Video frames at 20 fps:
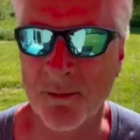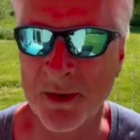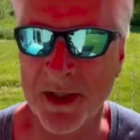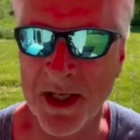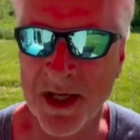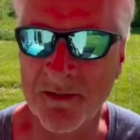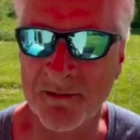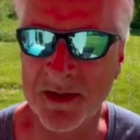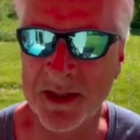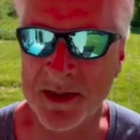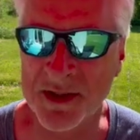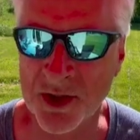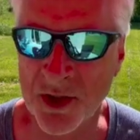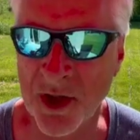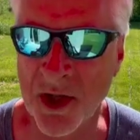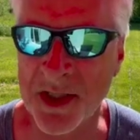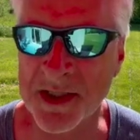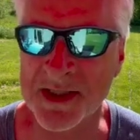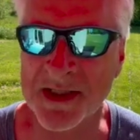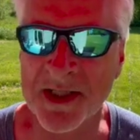have these
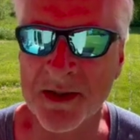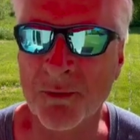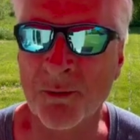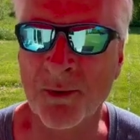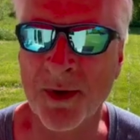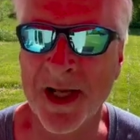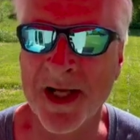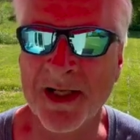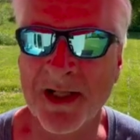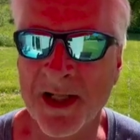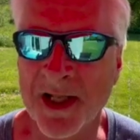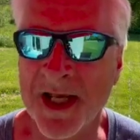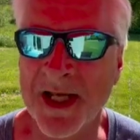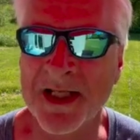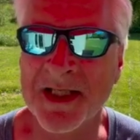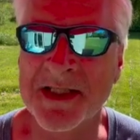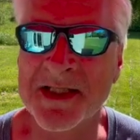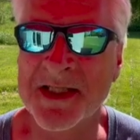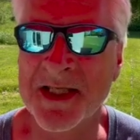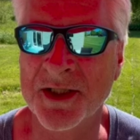constant red
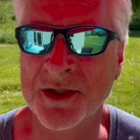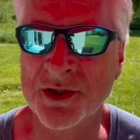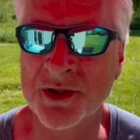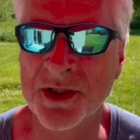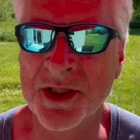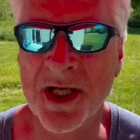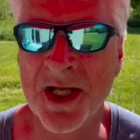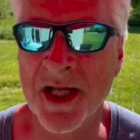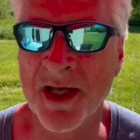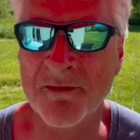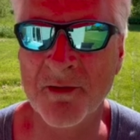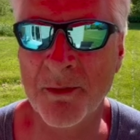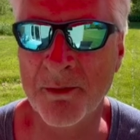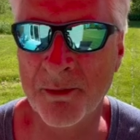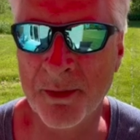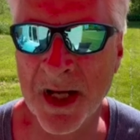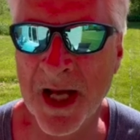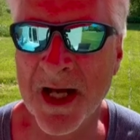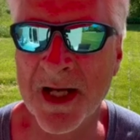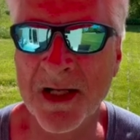lights, that you're going to have a
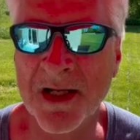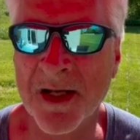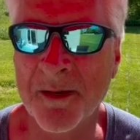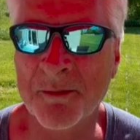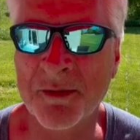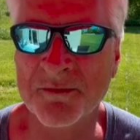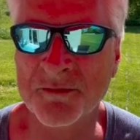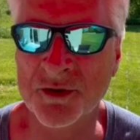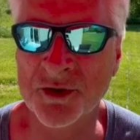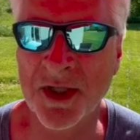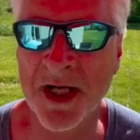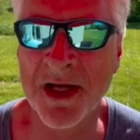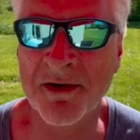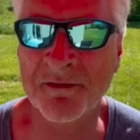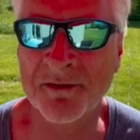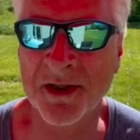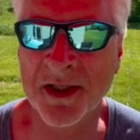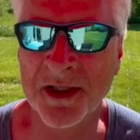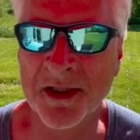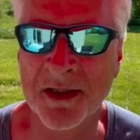backup of
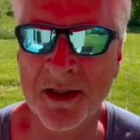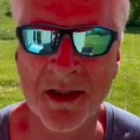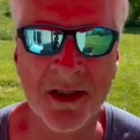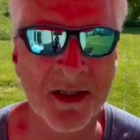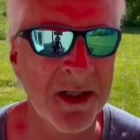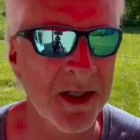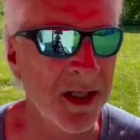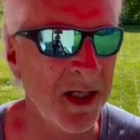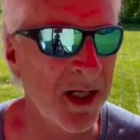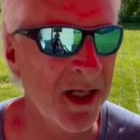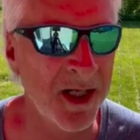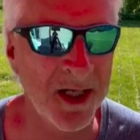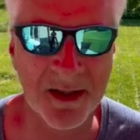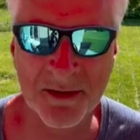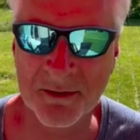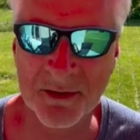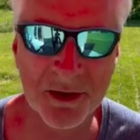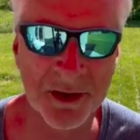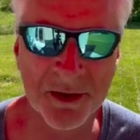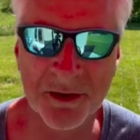traffic
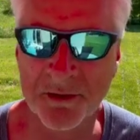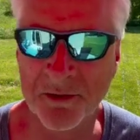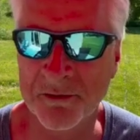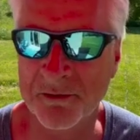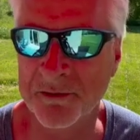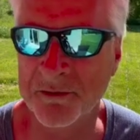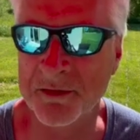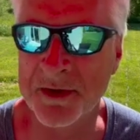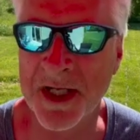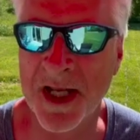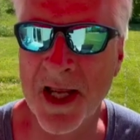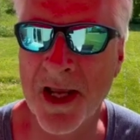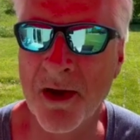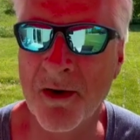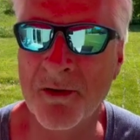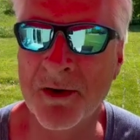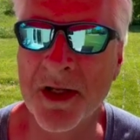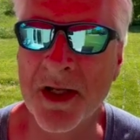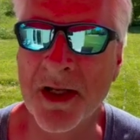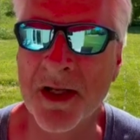clear through
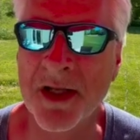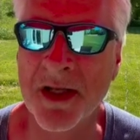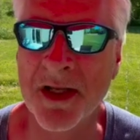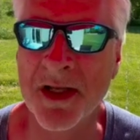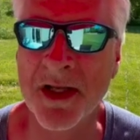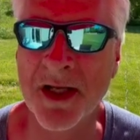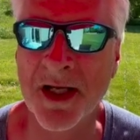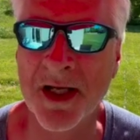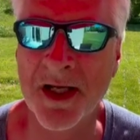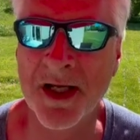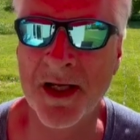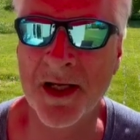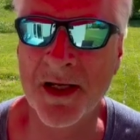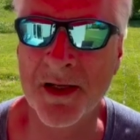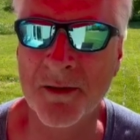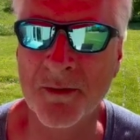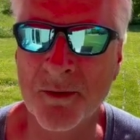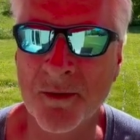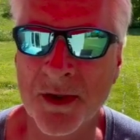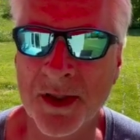town,
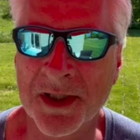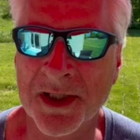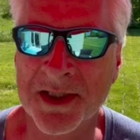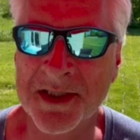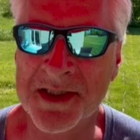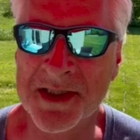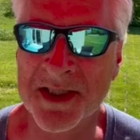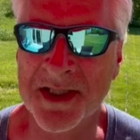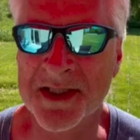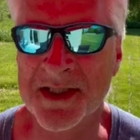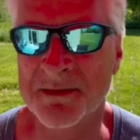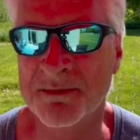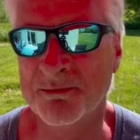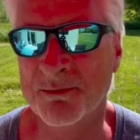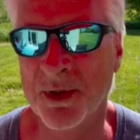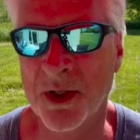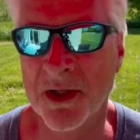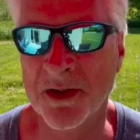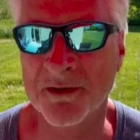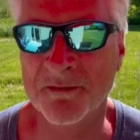or at least this
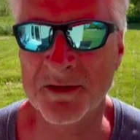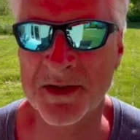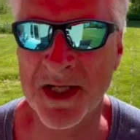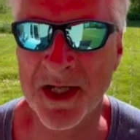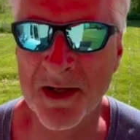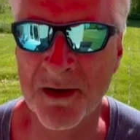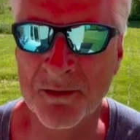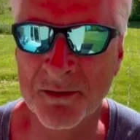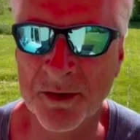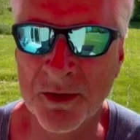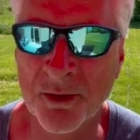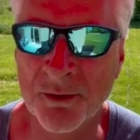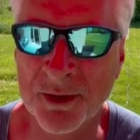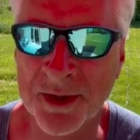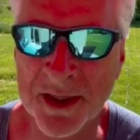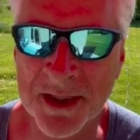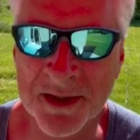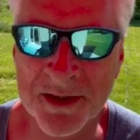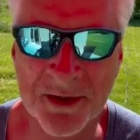part of town going into